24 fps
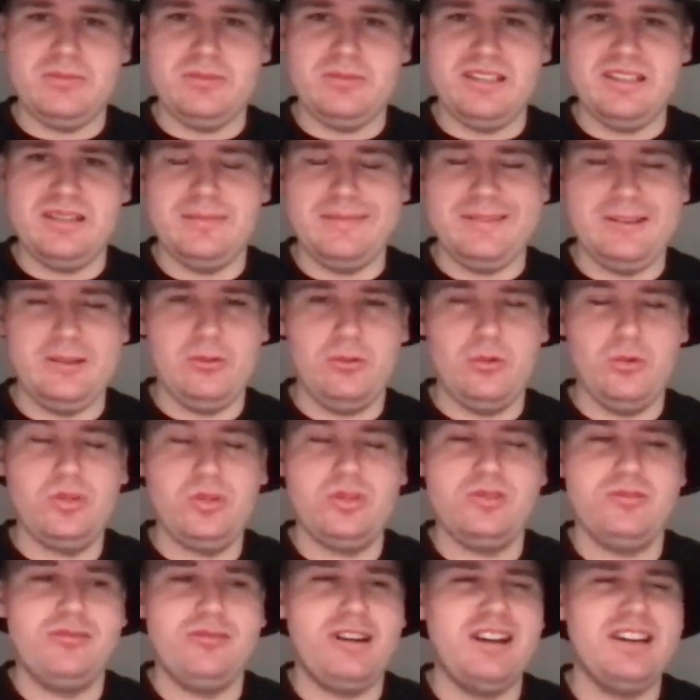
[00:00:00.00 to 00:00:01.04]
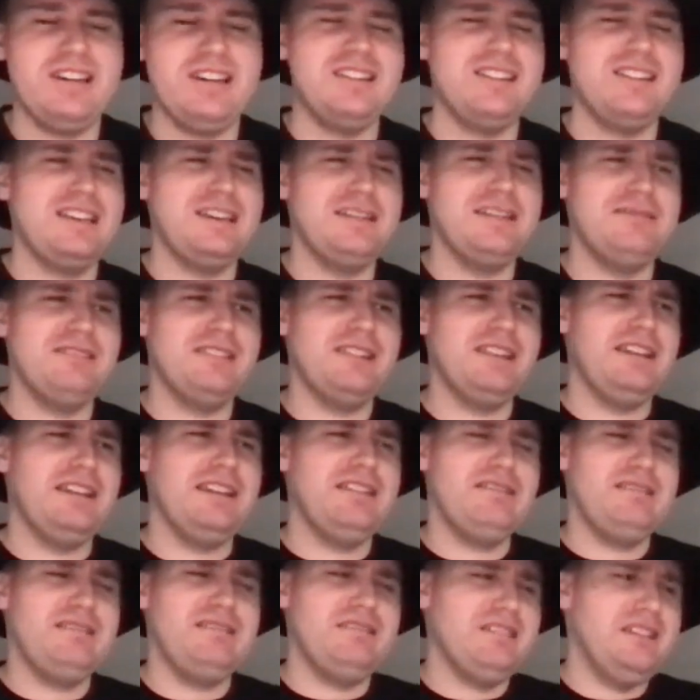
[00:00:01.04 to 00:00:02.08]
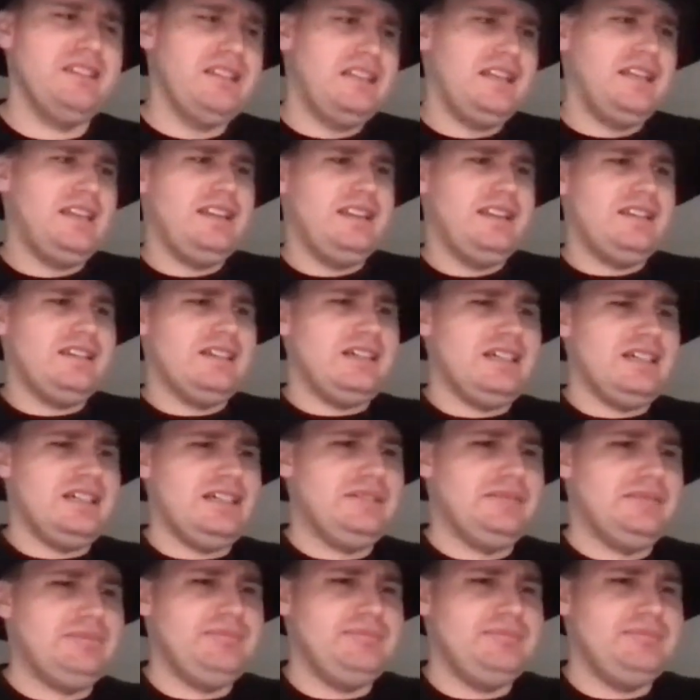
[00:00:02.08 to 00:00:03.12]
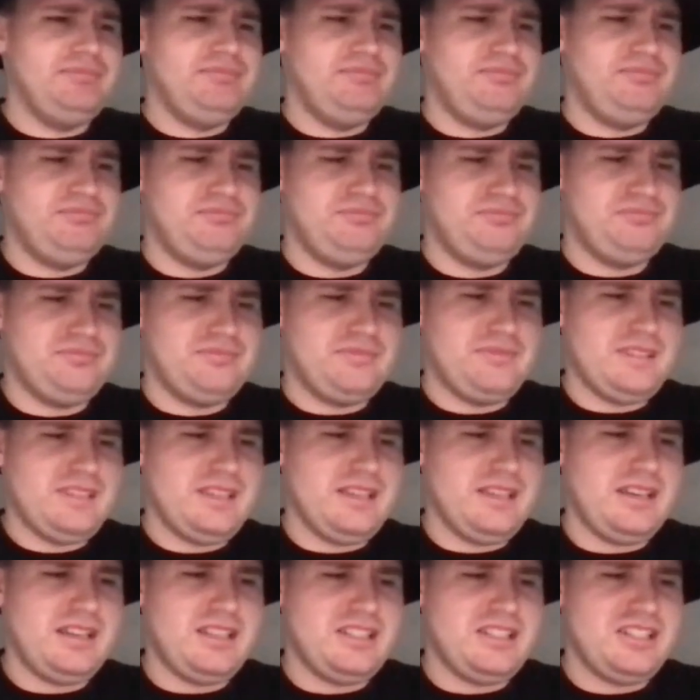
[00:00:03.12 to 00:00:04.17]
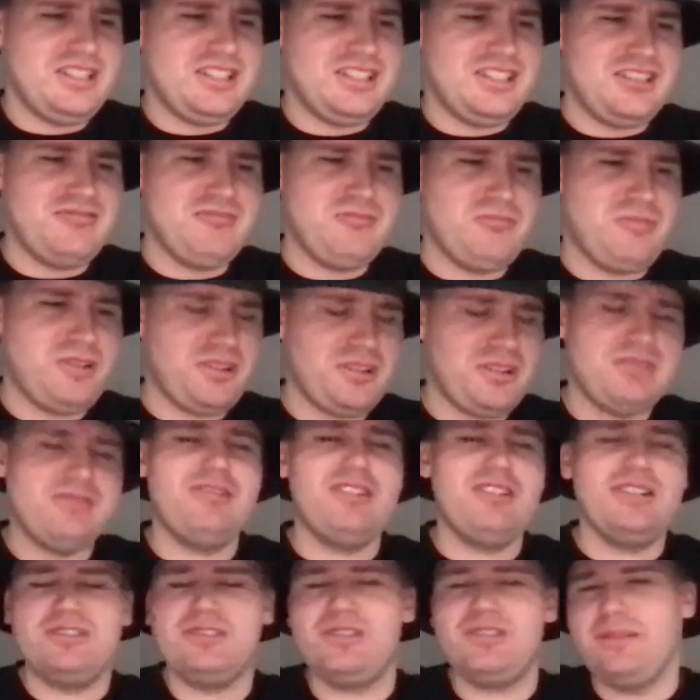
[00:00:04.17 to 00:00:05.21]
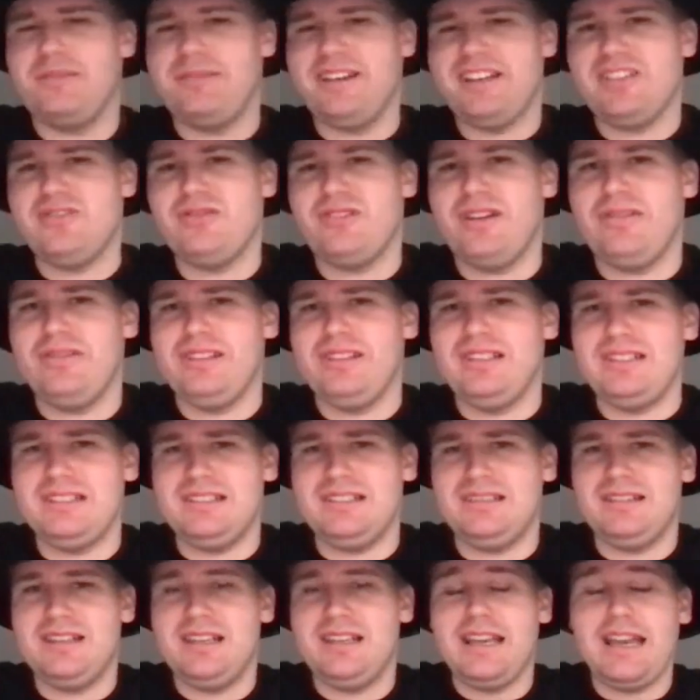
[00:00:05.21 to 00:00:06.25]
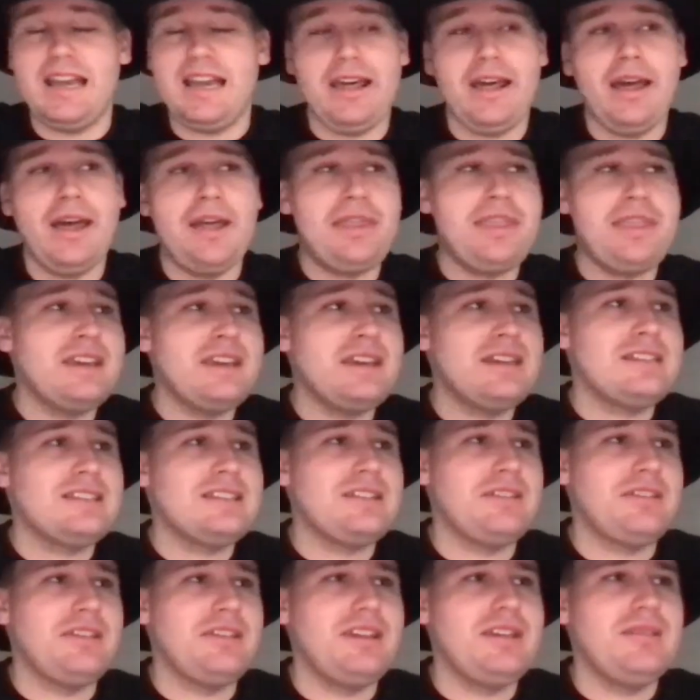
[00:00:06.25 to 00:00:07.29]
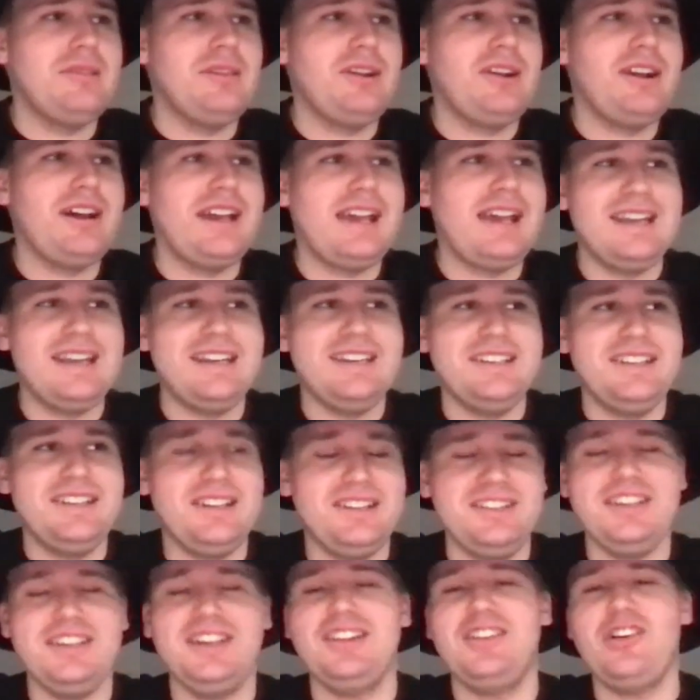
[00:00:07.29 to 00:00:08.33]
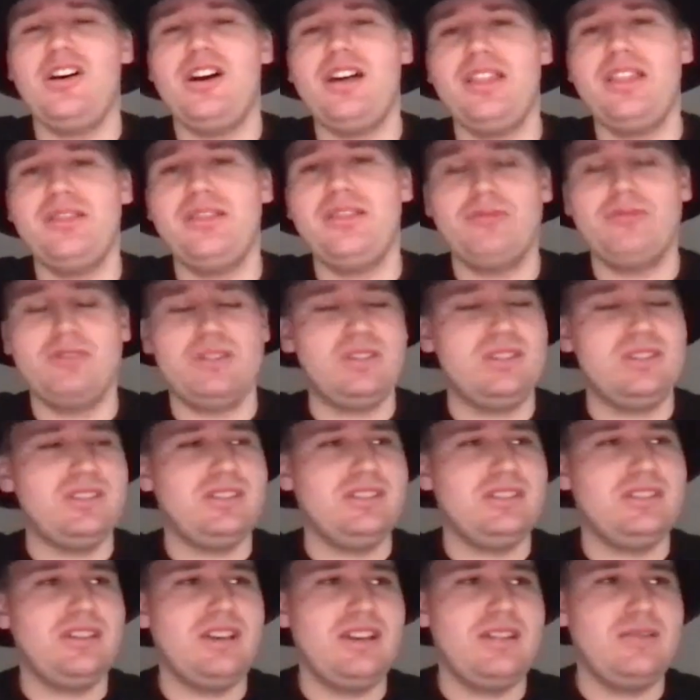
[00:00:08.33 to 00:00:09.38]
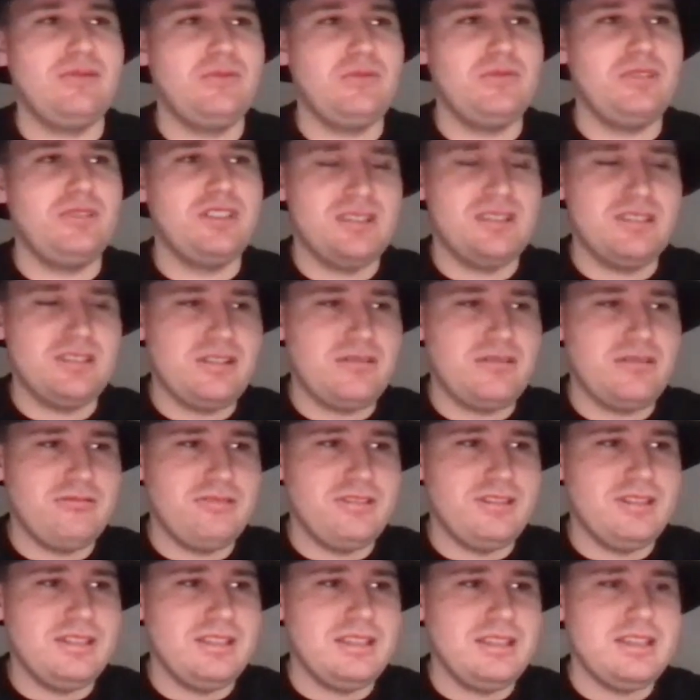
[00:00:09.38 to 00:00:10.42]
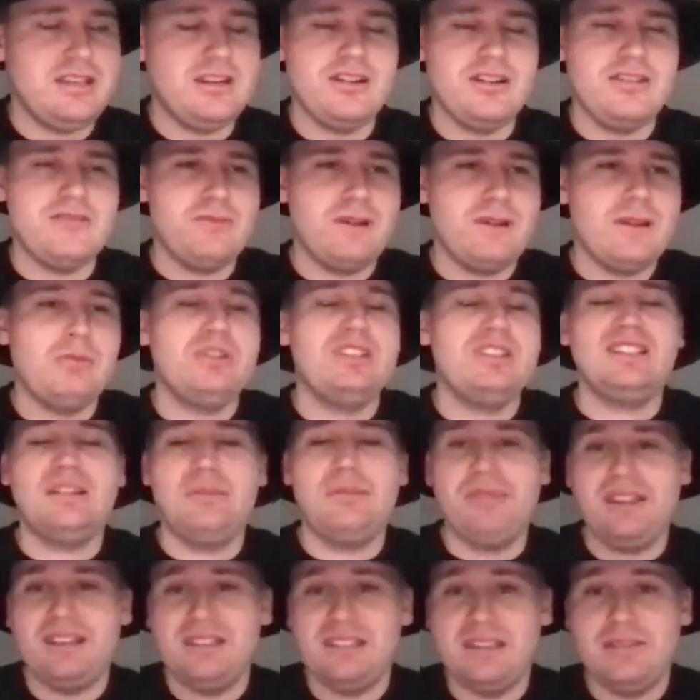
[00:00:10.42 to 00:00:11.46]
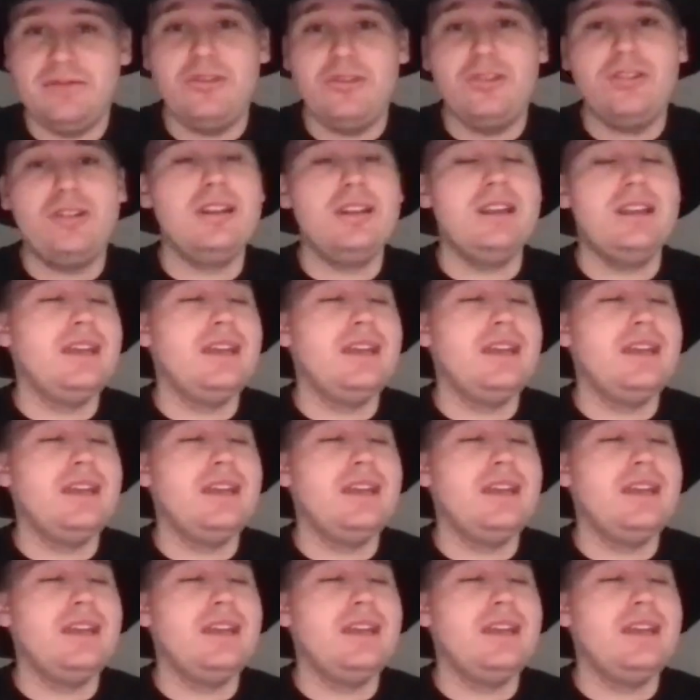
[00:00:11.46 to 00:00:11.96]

We did a bit of horse riding here and there, and um, I just wanted to write a song about traveling. And I think it's a theme that I hadn't done yet either, which was really, it was something different.